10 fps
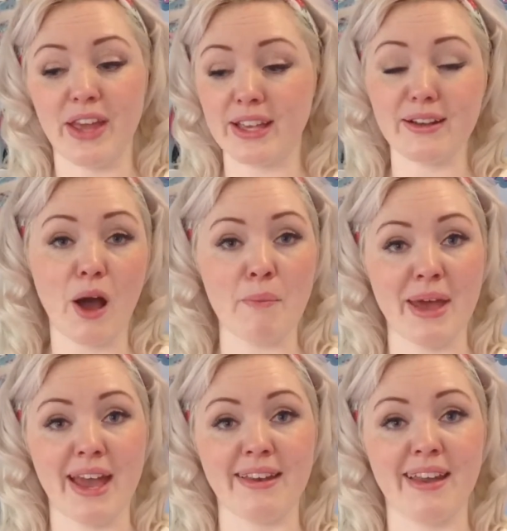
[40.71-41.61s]
They can come
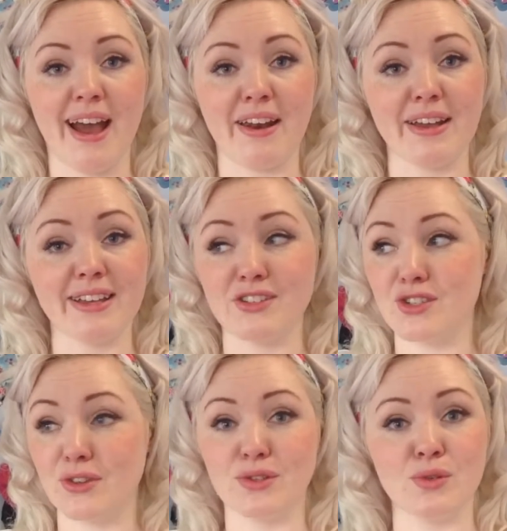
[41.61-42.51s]
in and I can
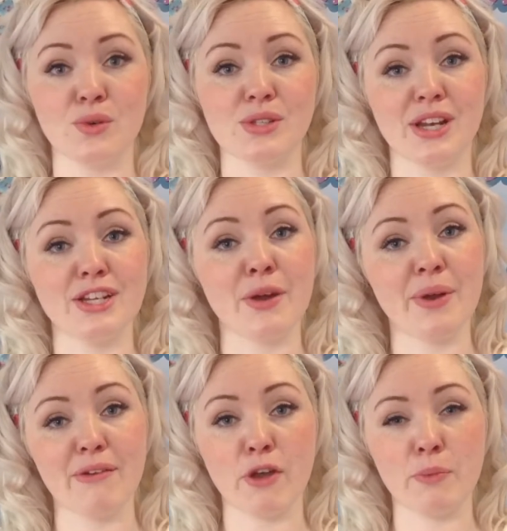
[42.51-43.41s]
shut the doors and I
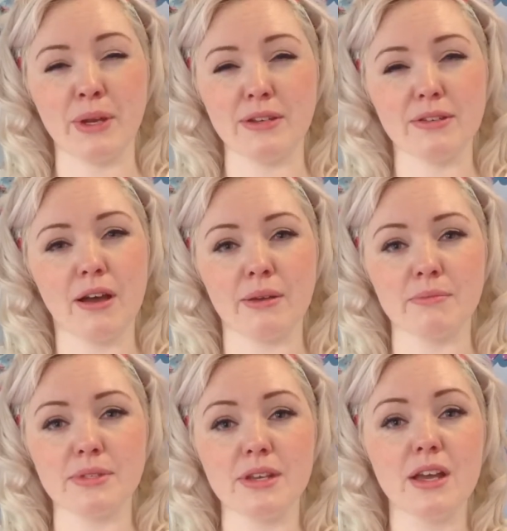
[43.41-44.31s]
don't have opening
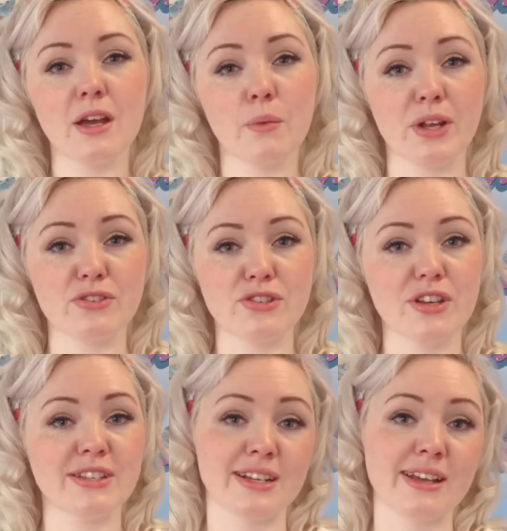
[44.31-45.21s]
times which
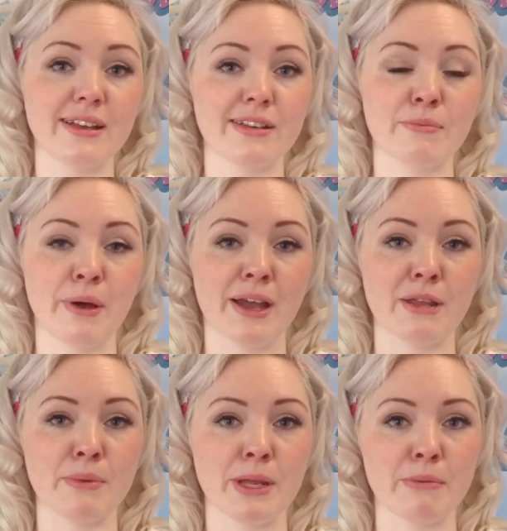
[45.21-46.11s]
are dictated by
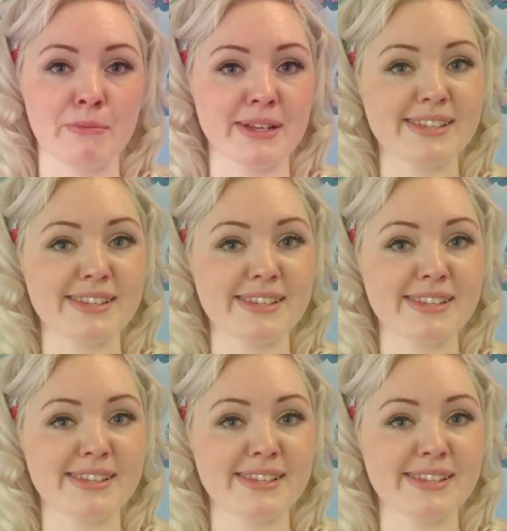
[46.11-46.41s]
anybody but